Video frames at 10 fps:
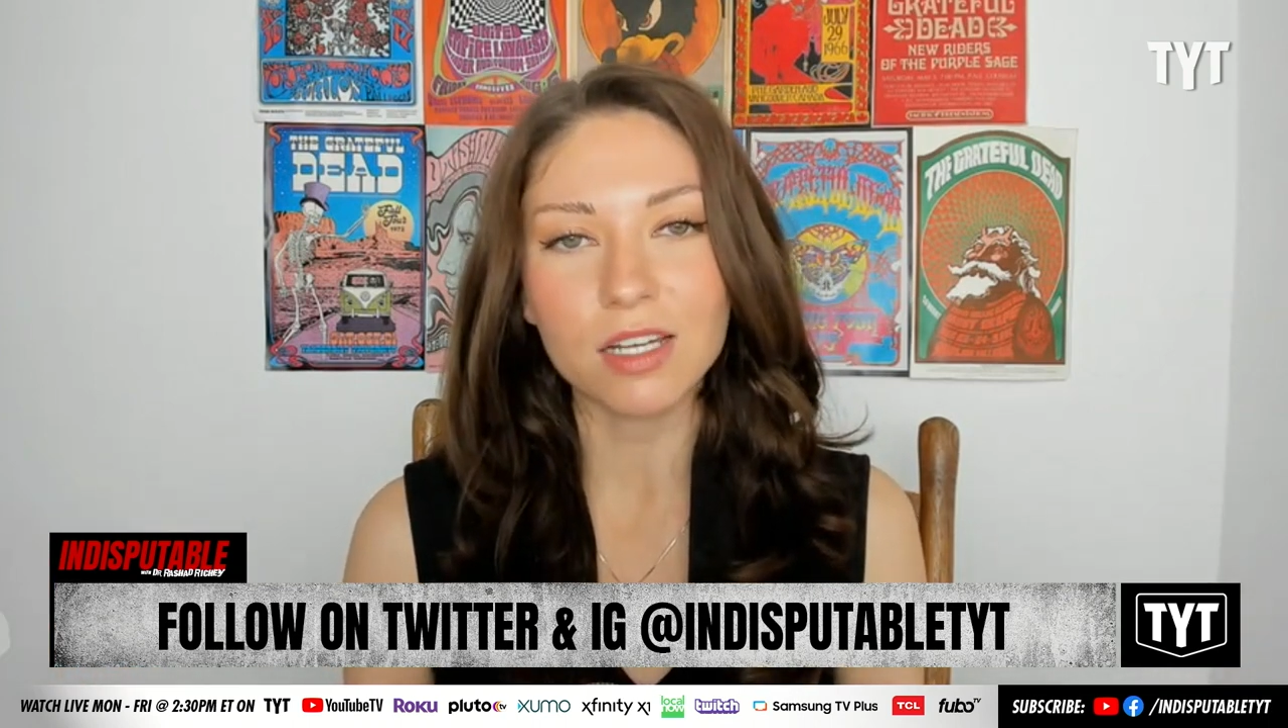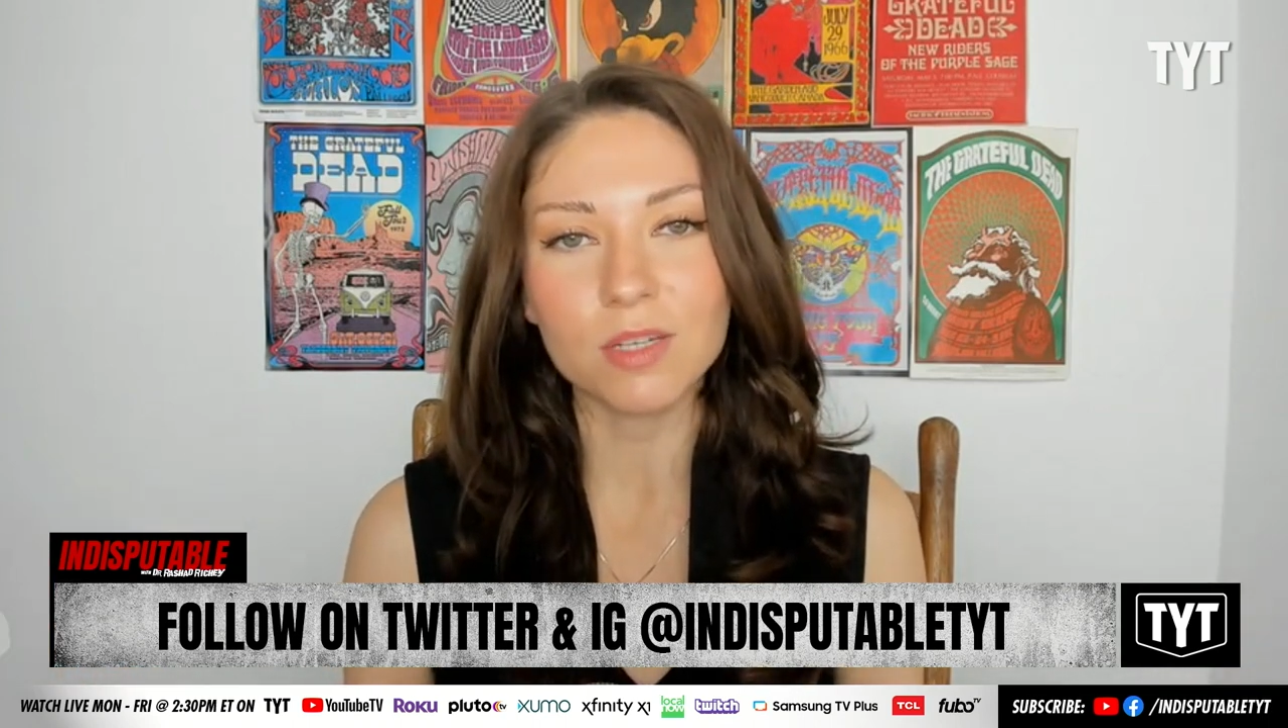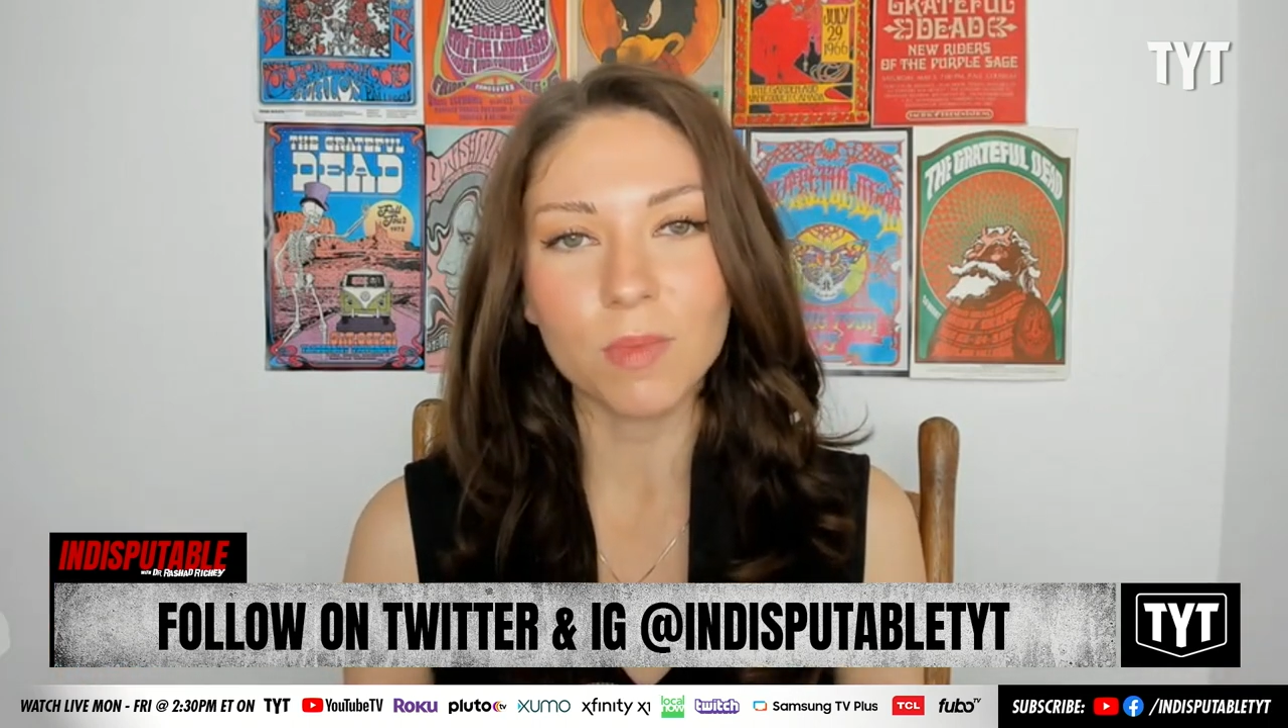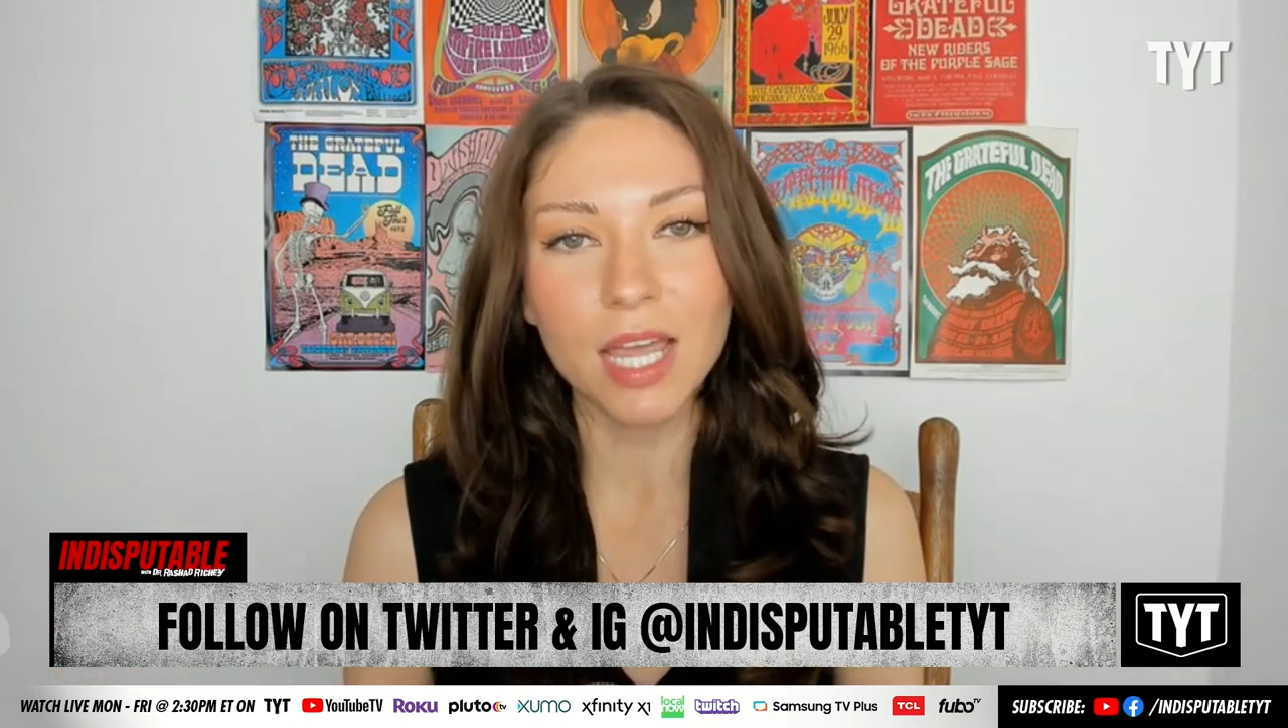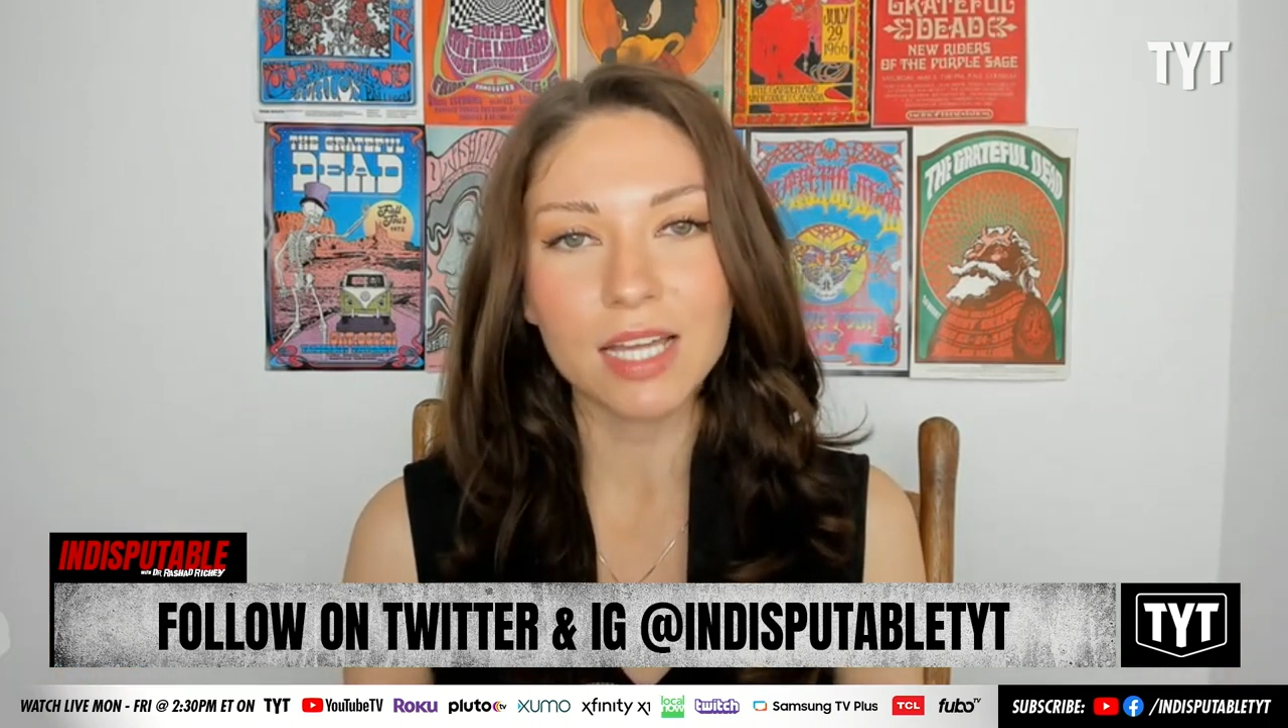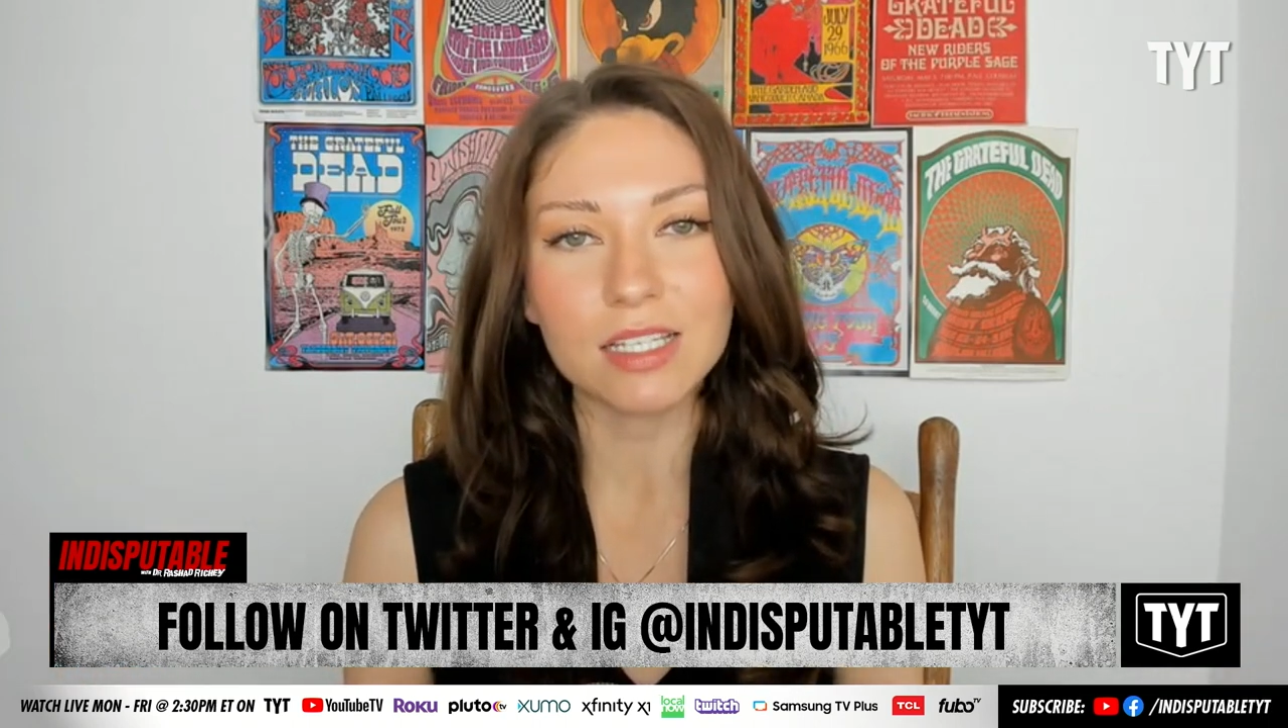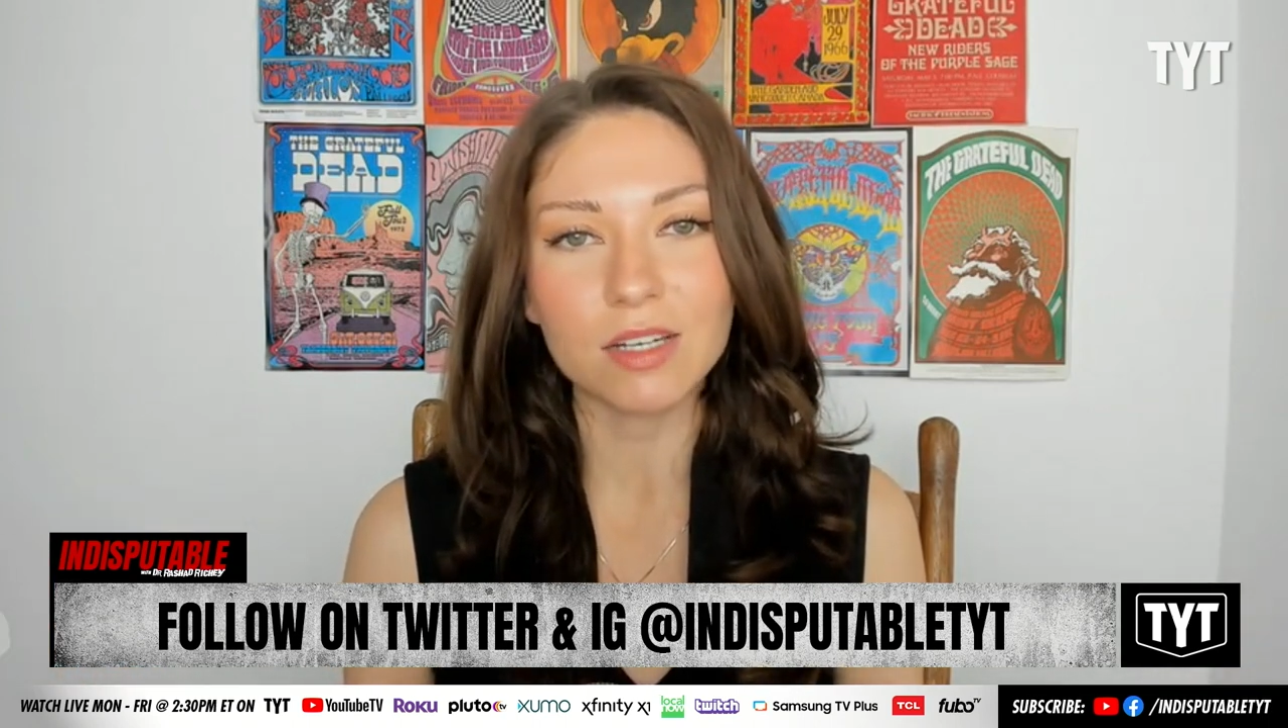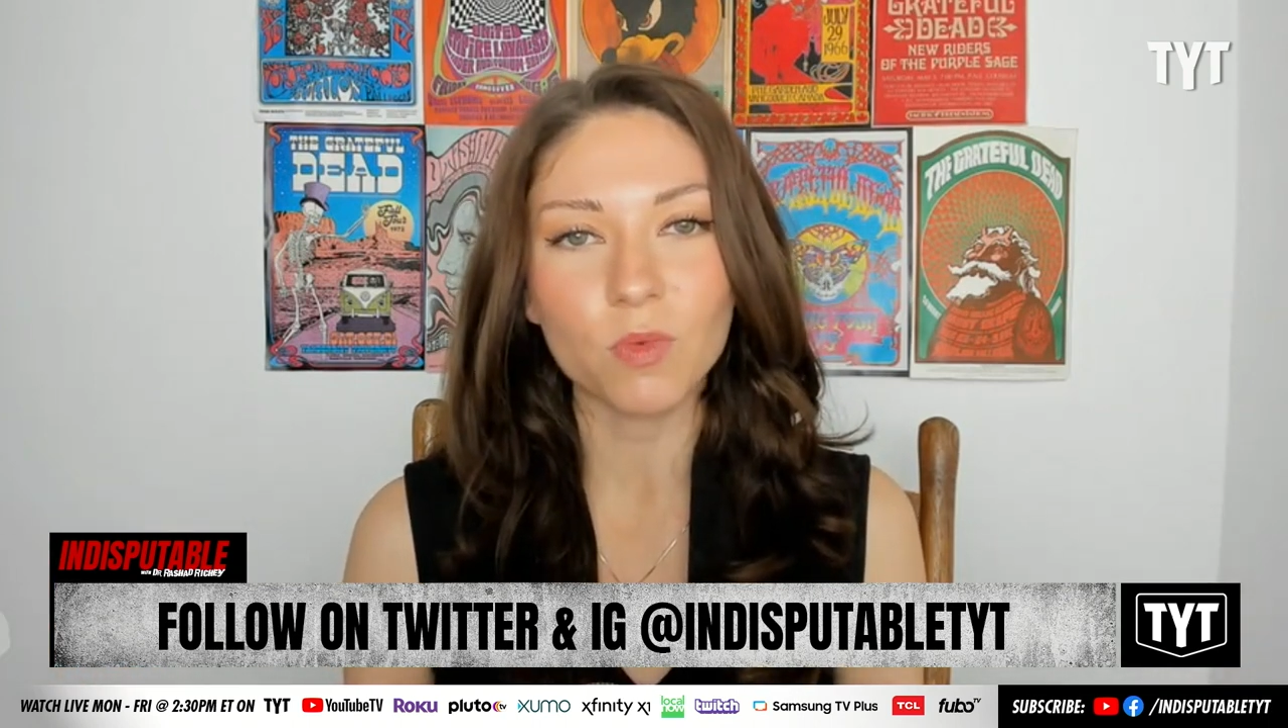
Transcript: a demand.